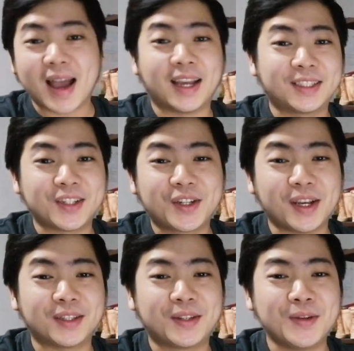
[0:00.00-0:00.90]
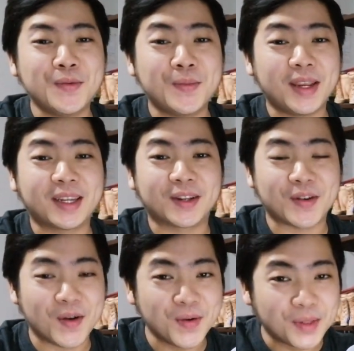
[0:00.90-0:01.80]
I suggest you make
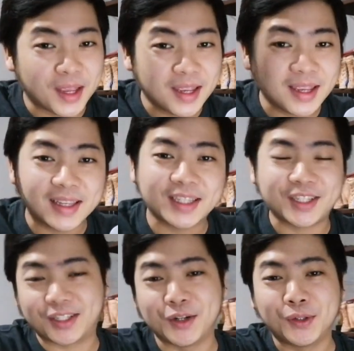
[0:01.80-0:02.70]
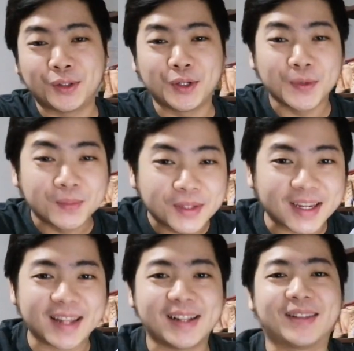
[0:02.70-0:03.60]
your own YouTube
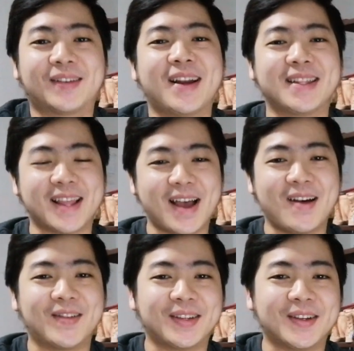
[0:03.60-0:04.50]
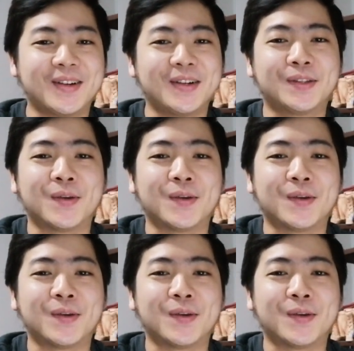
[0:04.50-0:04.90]
channel right now, yon.